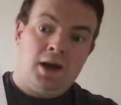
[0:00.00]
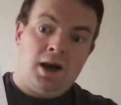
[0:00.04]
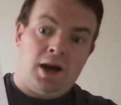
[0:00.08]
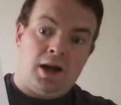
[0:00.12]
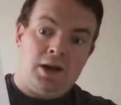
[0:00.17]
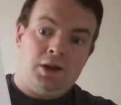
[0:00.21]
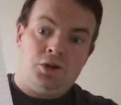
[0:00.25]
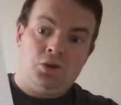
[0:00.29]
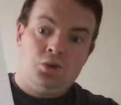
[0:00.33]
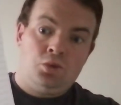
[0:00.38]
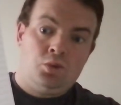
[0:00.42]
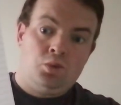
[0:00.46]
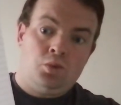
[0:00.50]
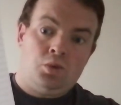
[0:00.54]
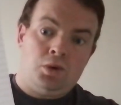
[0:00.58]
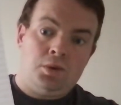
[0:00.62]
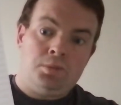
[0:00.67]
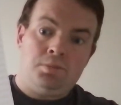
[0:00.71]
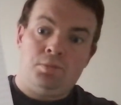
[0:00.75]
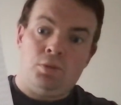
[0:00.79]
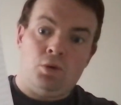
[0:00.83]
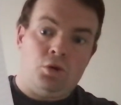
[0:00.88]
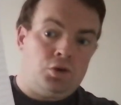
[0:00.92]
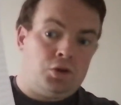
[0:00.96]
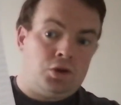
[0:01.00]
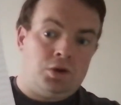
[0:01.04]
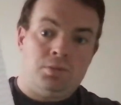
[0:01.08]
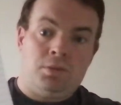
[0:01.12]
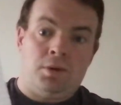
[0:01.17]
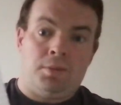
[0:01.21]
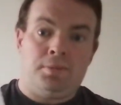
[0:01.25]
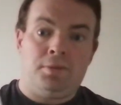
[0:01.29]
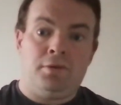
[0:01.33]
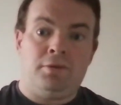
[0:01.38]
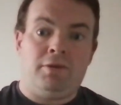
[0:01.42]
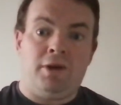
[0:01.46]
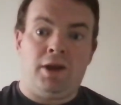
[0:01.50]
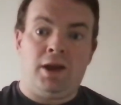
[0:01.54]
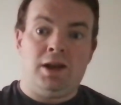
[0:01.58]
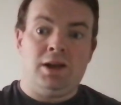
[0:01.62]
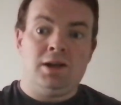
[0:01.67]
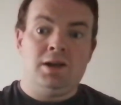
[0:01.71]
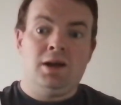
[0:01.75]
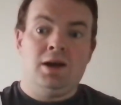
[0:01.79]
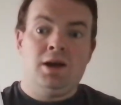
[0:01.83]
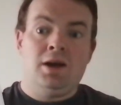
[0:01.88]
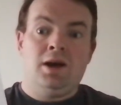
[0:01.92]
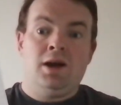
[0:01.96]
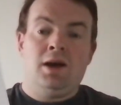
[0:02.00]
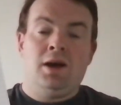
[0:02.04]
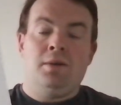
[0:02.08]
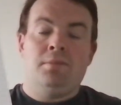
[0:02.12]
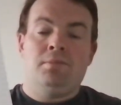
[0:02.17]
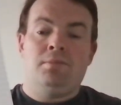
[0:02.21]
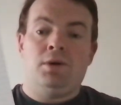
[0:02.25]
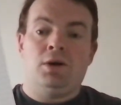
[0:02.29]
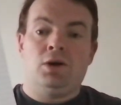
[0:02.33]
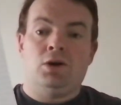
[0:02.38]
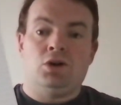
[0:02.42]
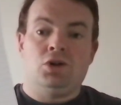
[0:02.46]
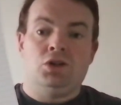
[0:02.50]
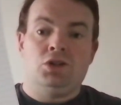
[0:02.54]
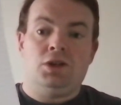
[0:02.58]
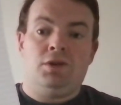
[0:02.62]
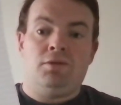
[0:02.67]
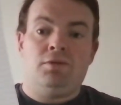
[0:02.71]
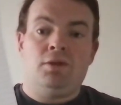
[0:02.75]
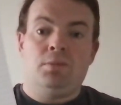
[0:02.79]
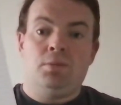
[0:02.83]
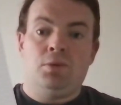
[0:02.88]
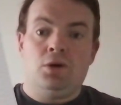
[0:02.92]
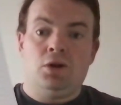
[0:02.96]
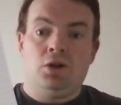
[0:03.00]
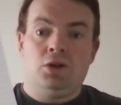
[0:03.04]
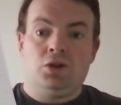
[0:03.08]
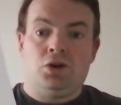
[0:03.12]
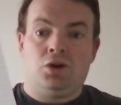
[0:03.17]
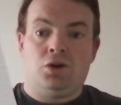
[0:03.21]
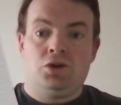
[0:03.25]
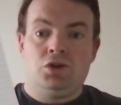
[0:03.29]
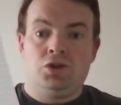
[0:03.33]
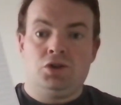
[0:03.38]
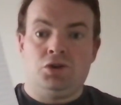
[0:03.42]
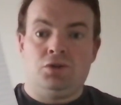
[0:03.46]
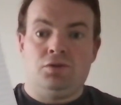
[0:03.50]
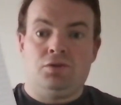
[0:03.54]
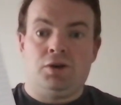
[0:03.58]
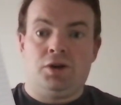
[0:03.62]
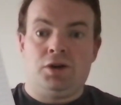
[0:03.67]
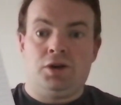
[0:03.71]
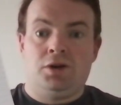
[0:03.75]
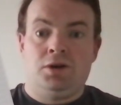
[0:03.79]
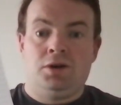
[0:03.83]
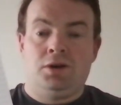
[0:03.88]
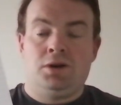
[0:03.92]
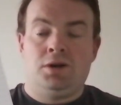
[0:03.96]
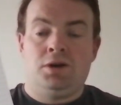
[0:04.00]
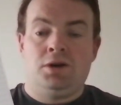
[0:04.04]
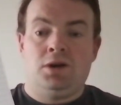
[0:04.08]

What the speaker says: I don't want both of them up the field, because if the ball turns over,